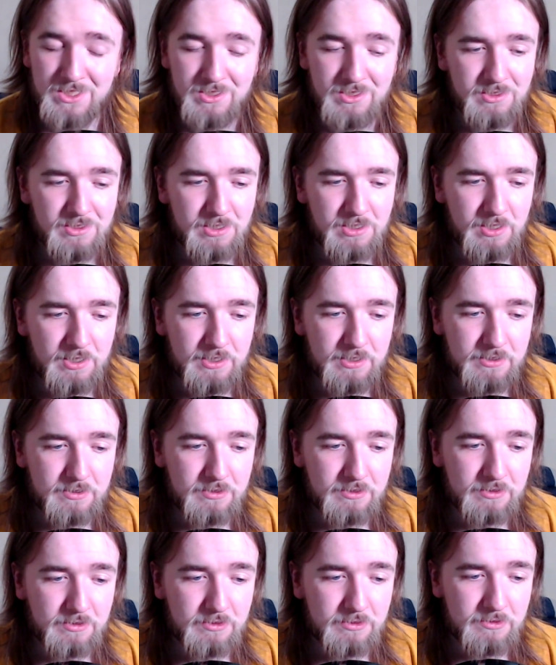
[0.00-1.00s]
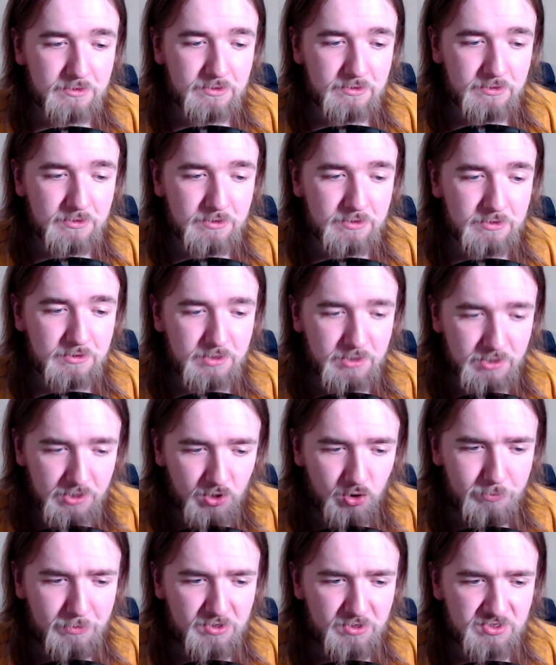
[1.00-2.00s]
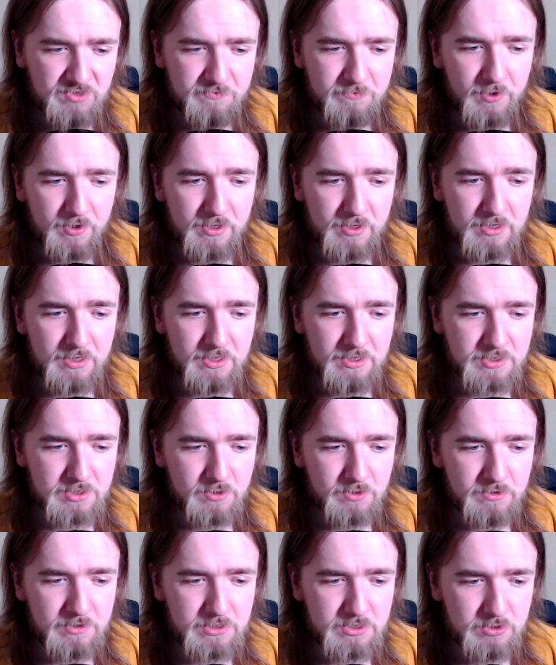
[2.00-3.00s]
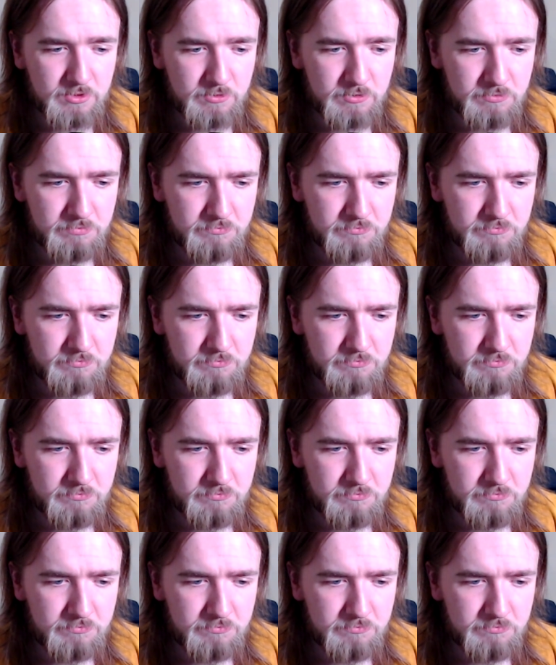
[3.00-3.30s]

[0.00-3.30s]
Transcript: Like, no amount of money is going to